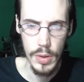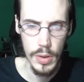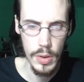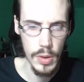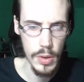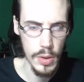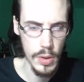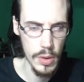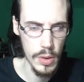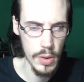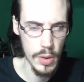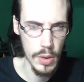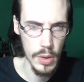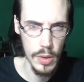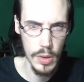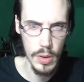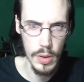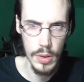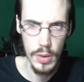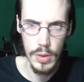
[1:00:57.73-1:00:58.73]

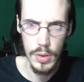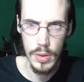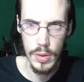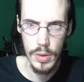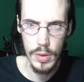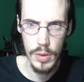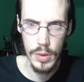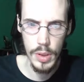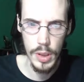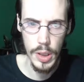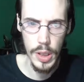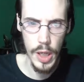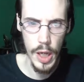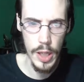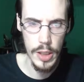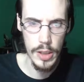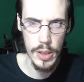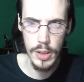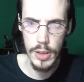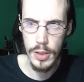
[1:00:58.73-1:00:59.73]
the
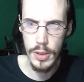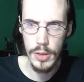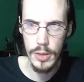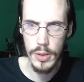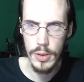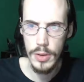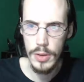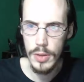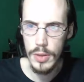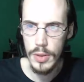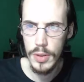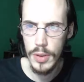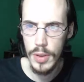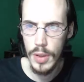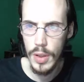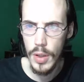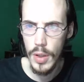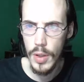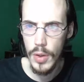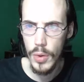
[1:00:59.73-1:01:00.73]
Kashkan
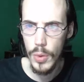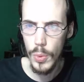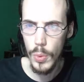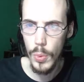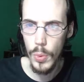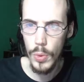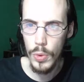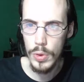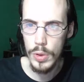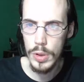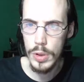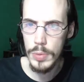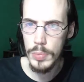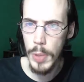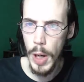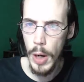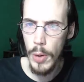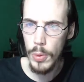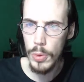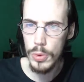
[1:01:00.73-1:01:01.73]
World
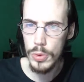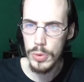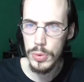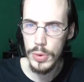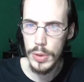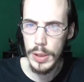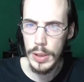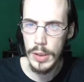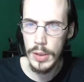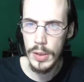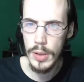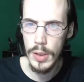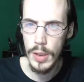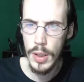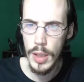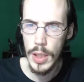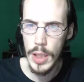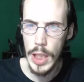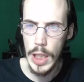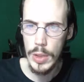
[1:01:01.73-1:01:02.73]
Spiral Tree.
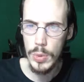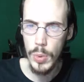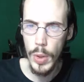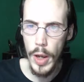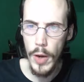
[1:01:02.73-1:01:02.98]
That's what